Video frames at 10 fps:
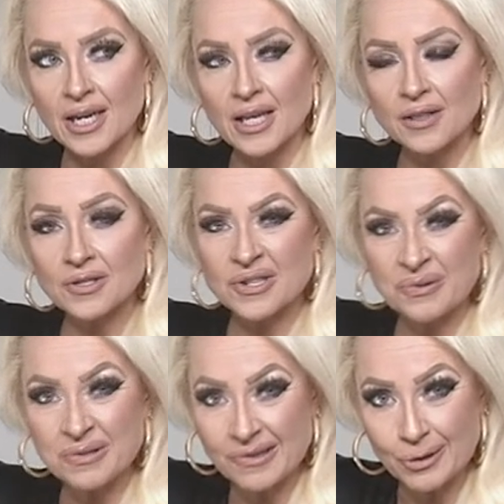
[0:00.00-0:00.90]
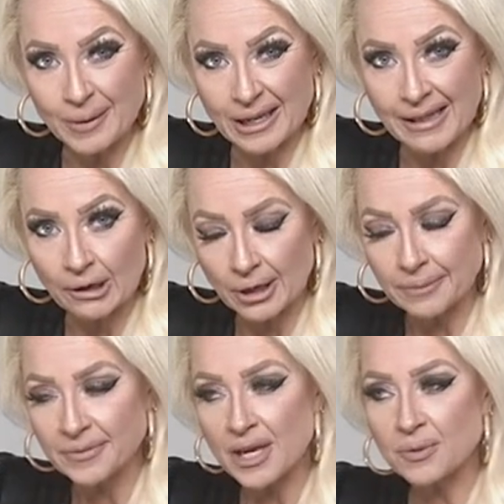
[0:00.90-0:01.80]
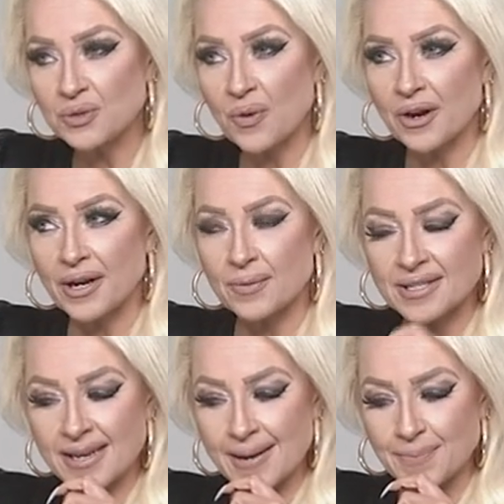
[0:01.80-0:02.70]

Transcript: The stone was a little bit cloudy. It was weird. It was, um,